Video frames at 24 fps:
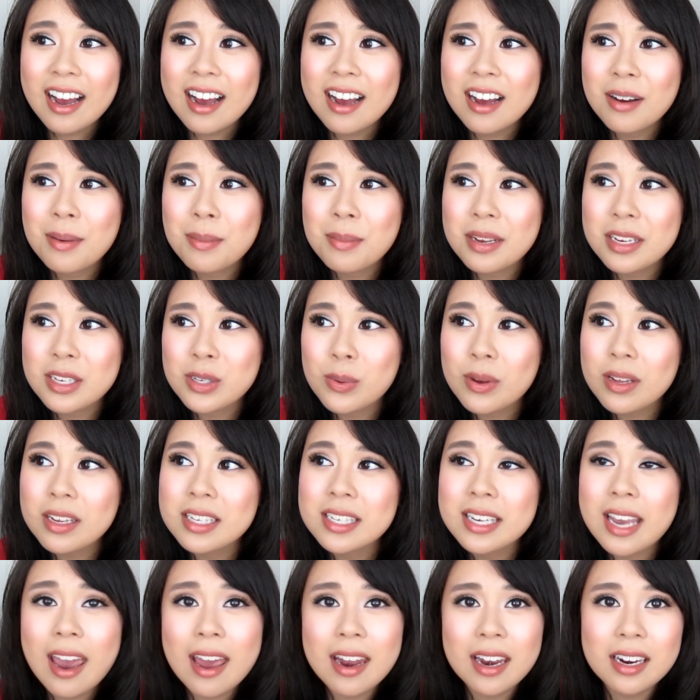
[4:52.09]
as well
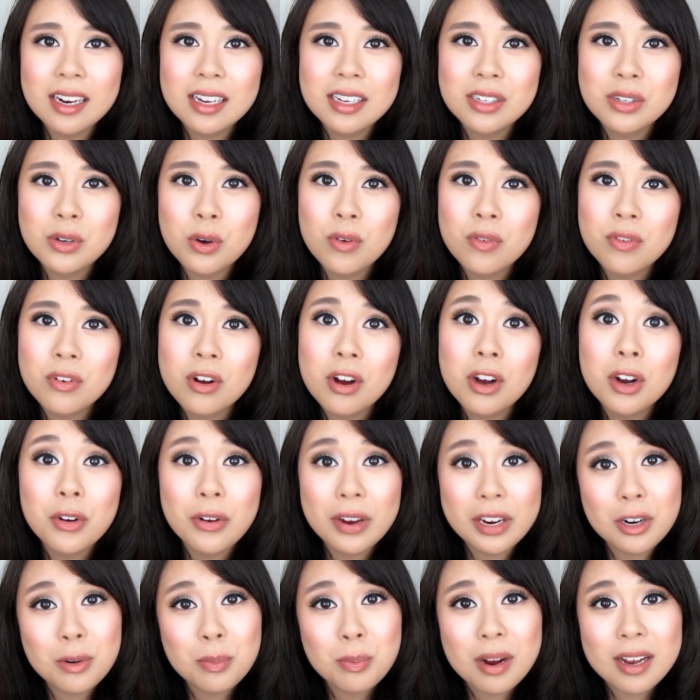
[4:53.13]
as Canada's overall
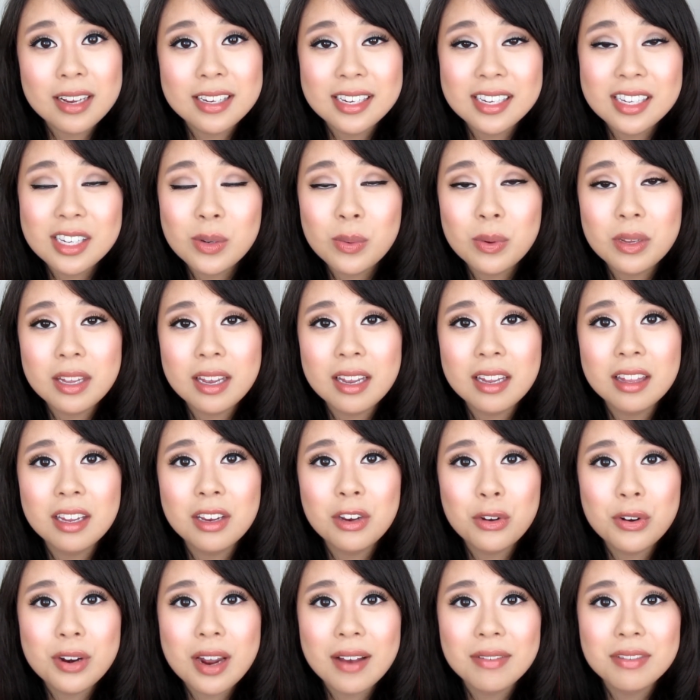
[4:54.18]
greater presence within the
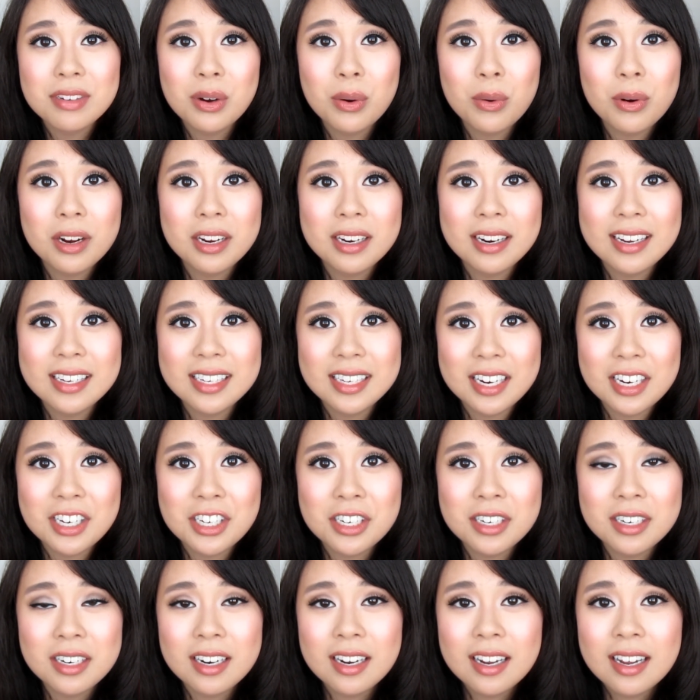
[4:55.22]
UNAVSA
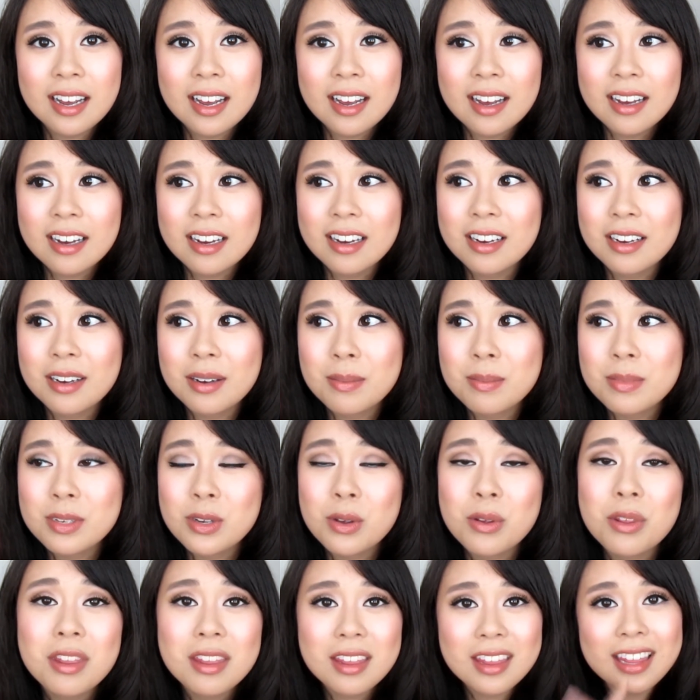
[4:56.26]
organization.
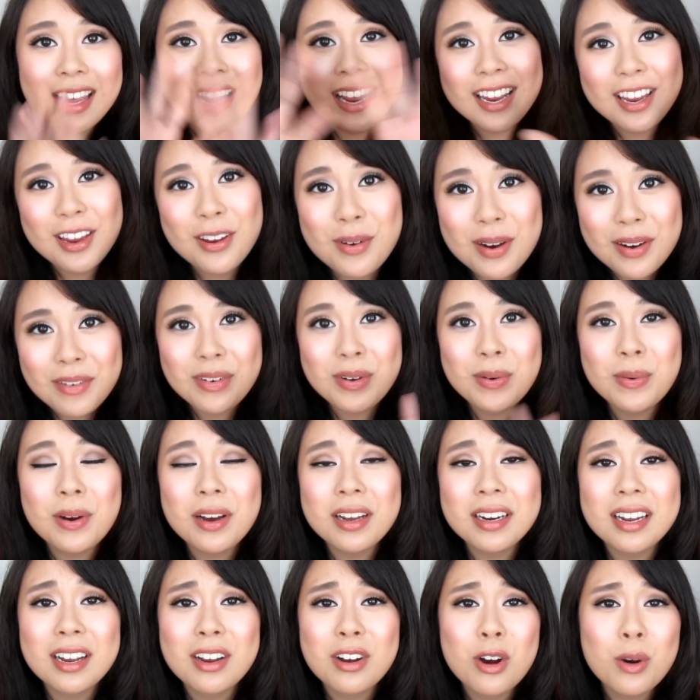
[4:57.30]
So thank you
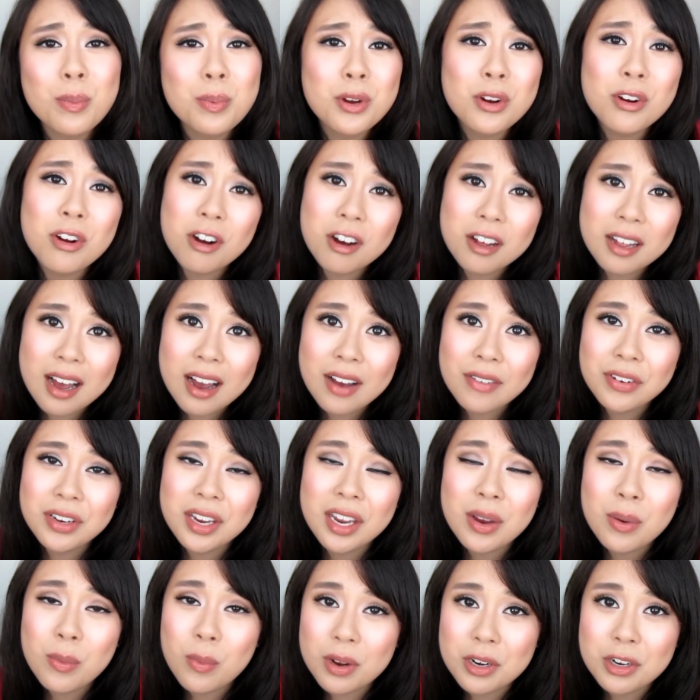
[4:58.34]
everyone. I hope you're all having
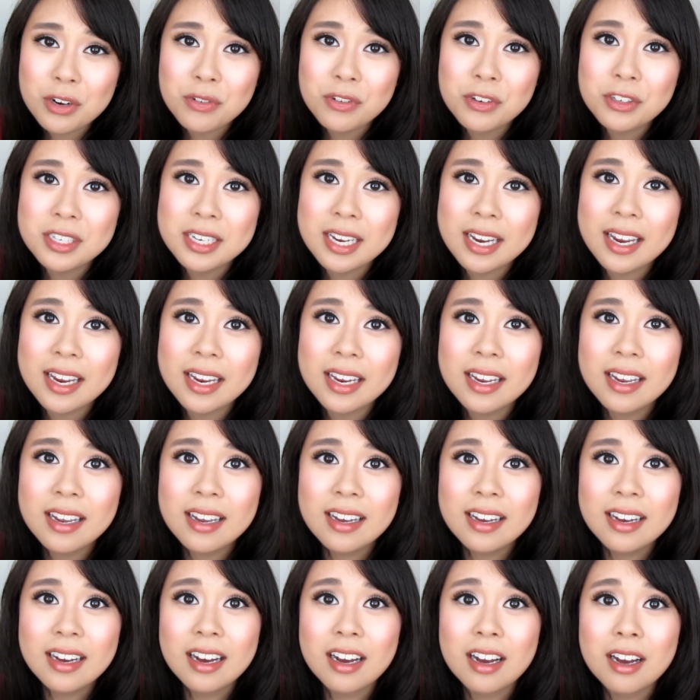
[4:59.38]
a wonderful day.
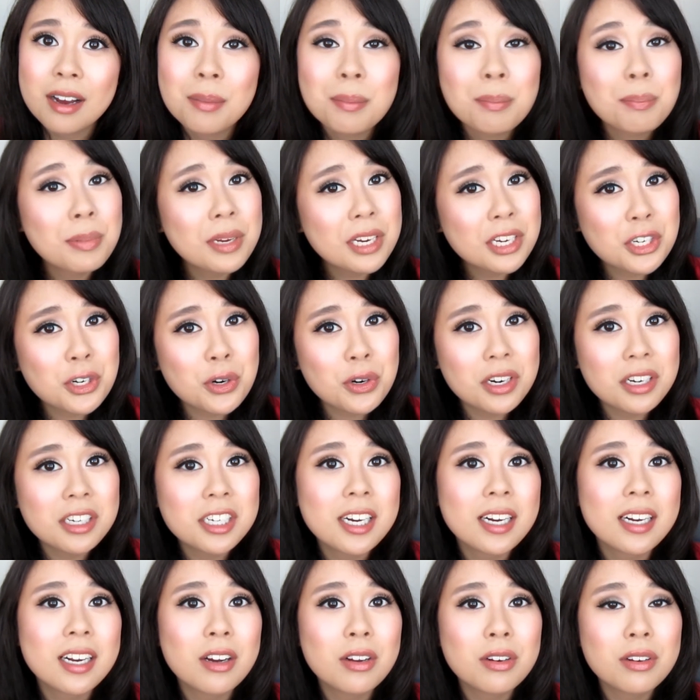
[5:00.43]
Be sure to
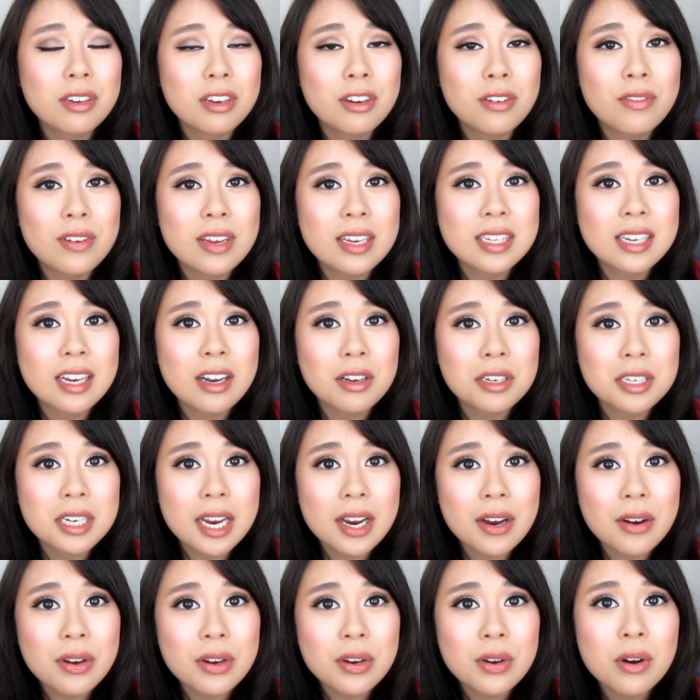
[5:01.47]
check out UVSA
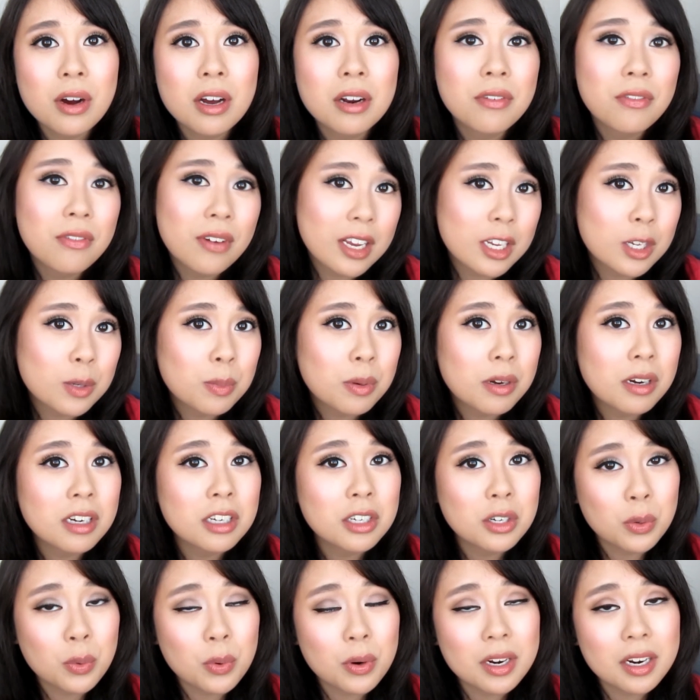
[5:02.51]
Ontario on
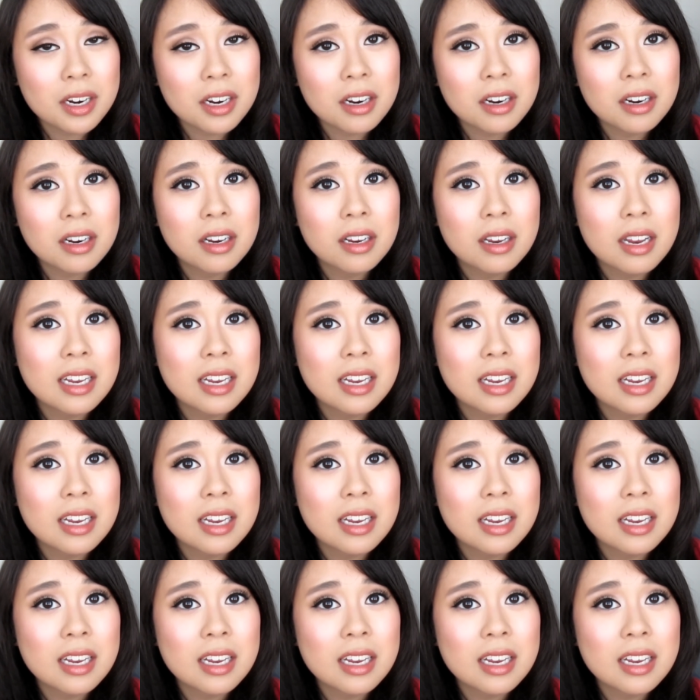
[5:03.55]
Facebook, Twitter,